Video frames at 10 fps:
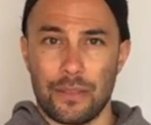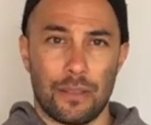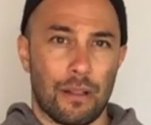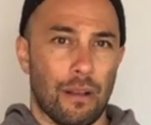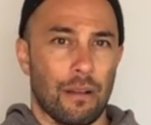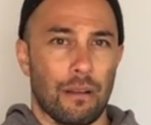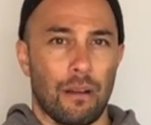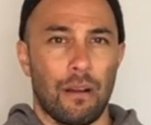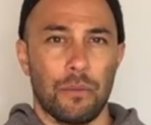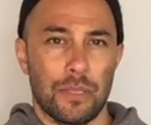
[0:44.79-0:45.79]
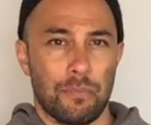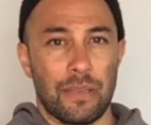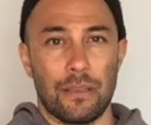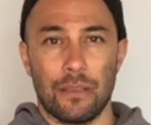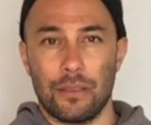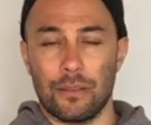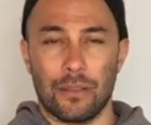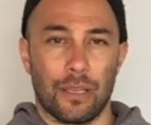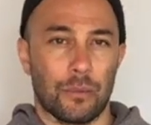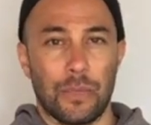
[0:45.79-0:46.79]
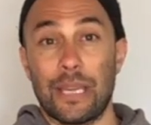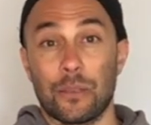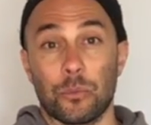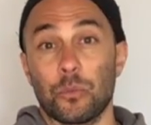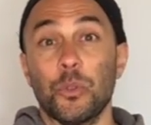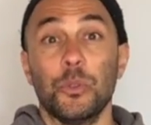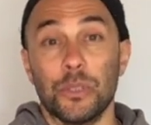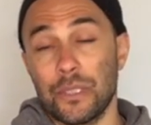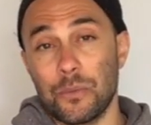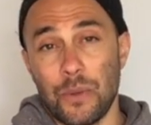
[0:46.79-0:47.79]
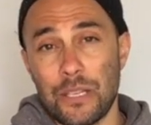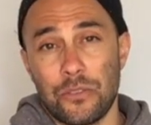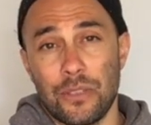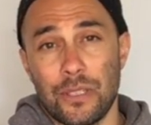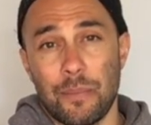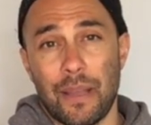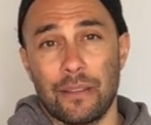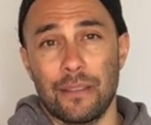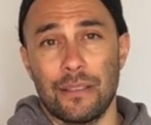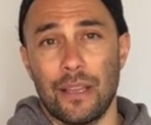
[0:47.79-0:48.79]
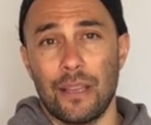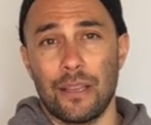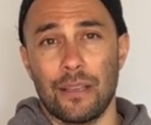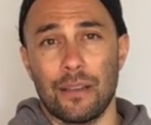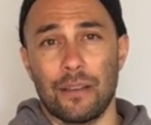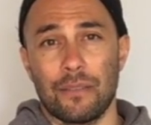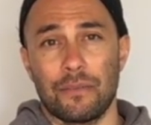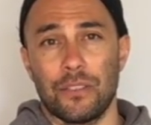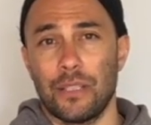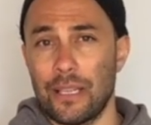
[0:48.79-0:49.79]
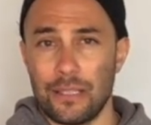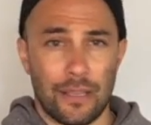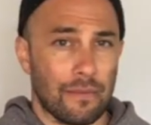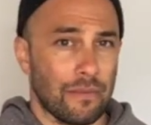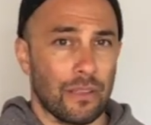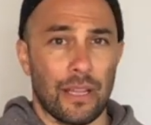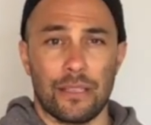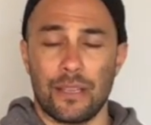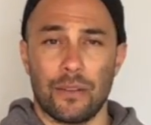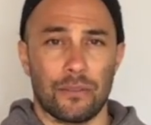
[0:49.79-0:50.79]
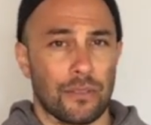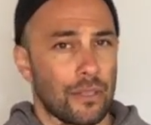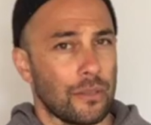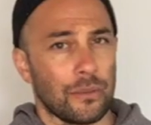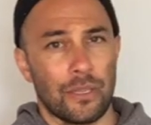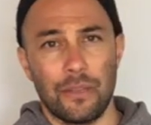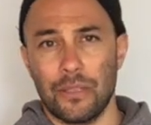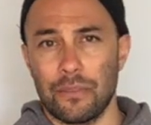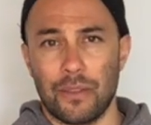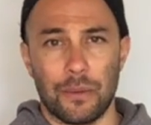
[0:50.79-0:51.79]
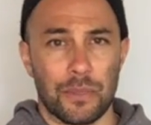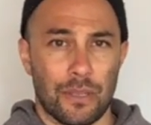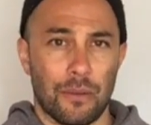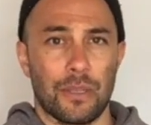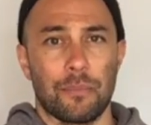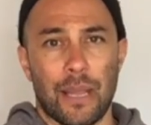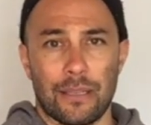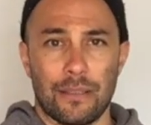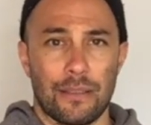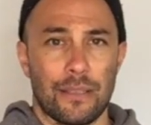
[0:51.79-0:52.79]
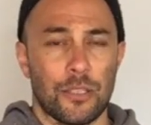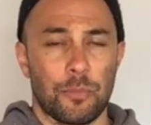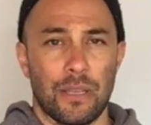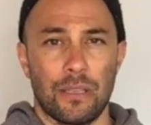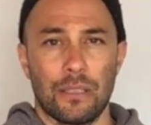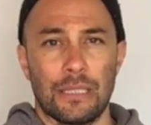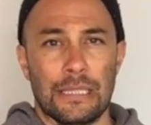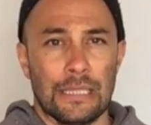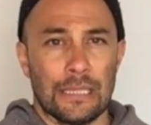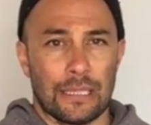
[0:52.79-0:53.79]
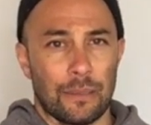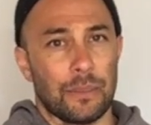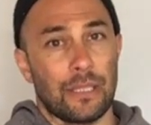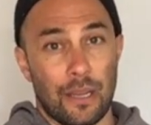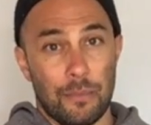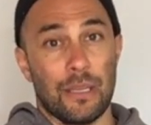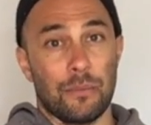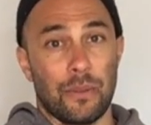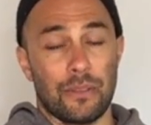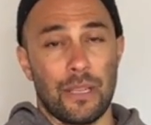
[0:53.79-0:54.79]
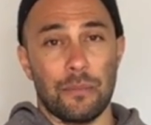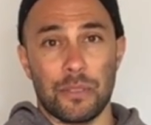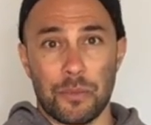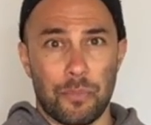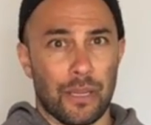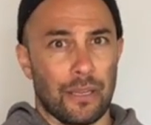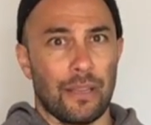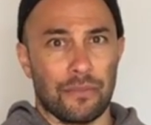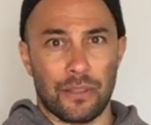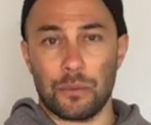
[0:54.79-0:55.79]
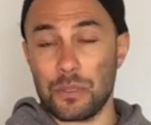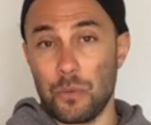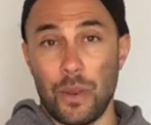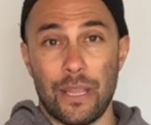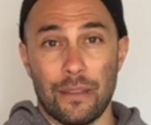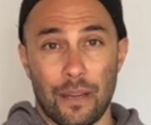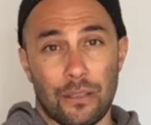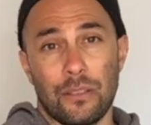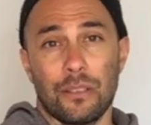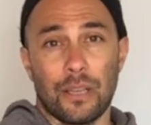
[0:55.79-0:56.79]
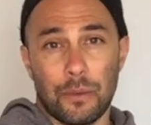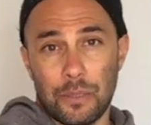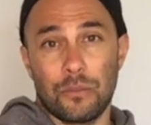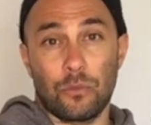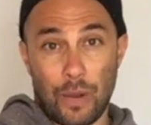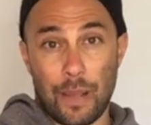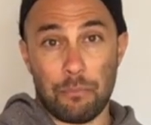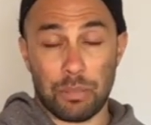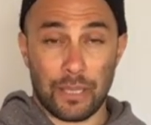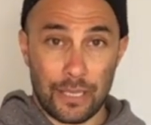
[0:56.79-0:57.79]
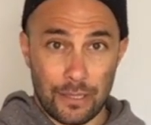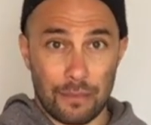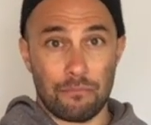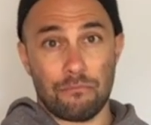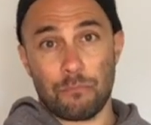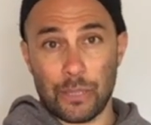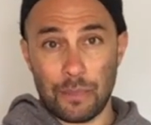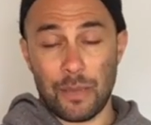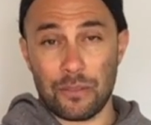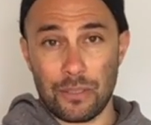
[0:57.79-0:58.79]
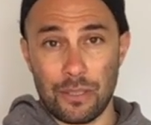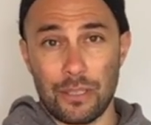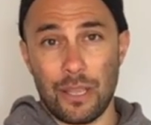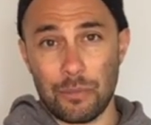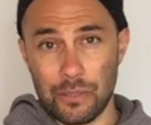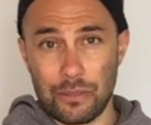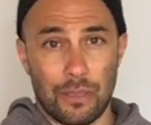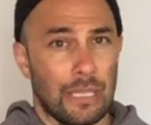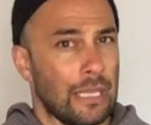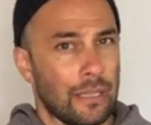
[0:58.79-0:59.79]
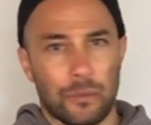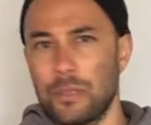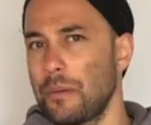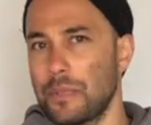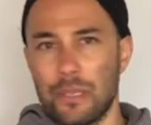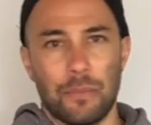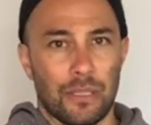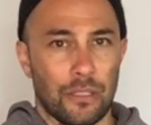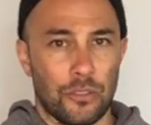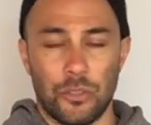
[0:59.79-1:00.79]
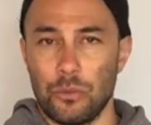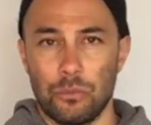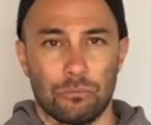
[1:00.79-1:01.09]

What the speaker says: They'll always be, we had a rule in restaurants back in the day, full hands in, full hands out. So even if I was going back to the dish pit, I would come in with tables, but if there was a way that I could, I would grab plates and bring them out to the tables. There was always something to do.